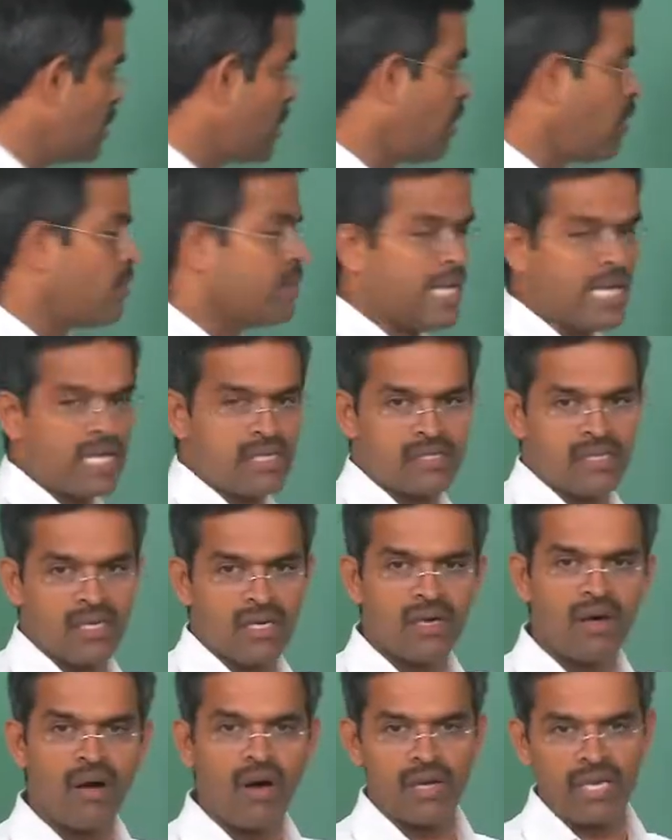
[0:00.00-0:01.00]
or legs
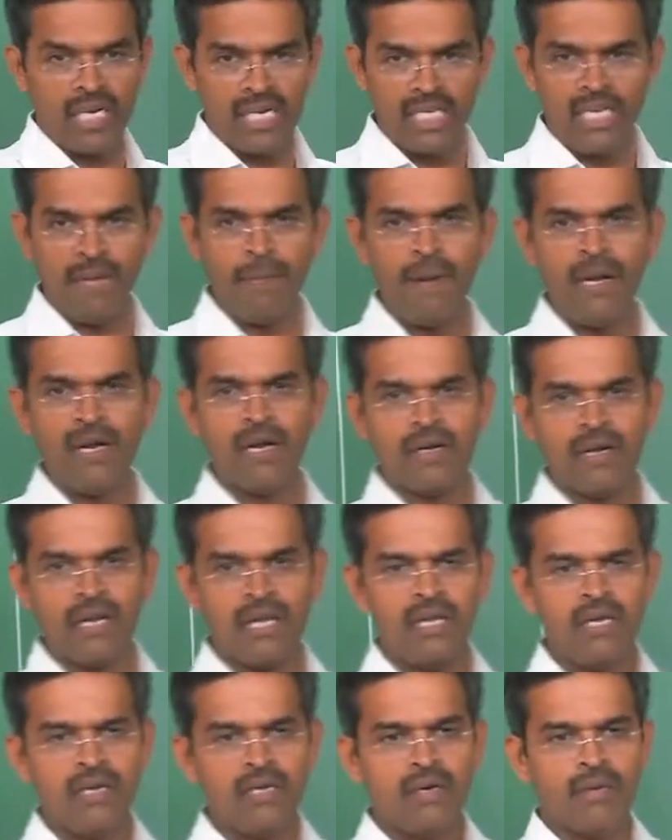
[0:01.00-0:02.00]
are
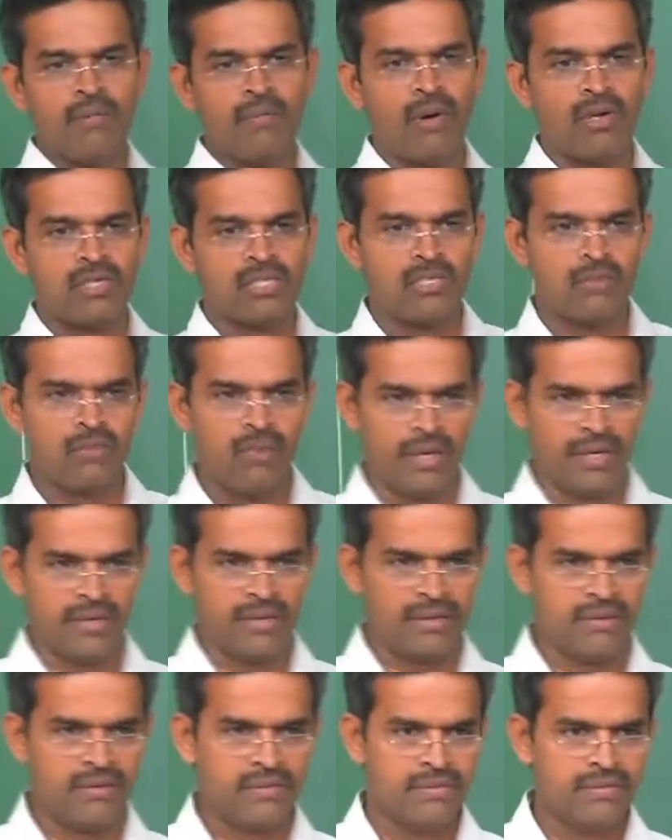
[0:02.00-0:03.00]
independently positive
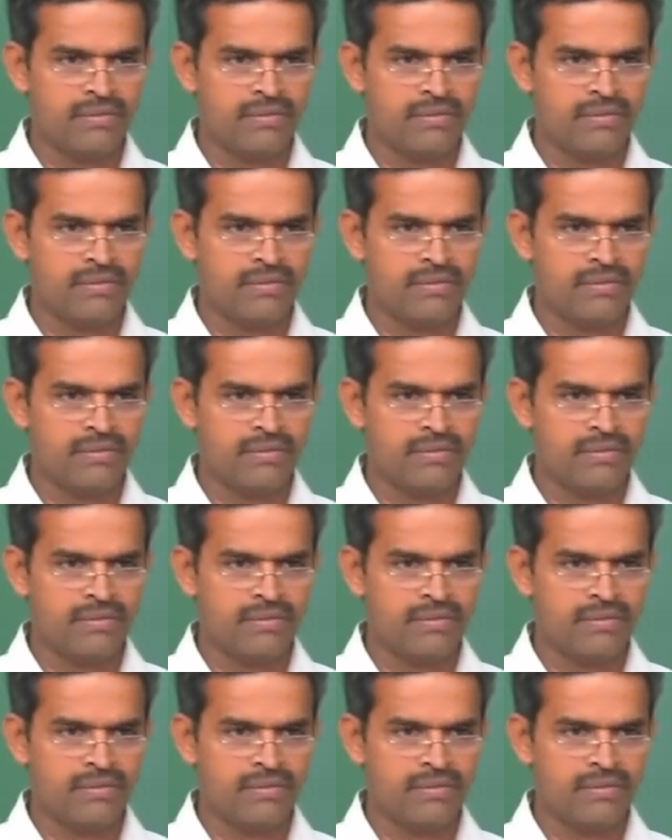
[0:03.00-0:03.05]
buoyant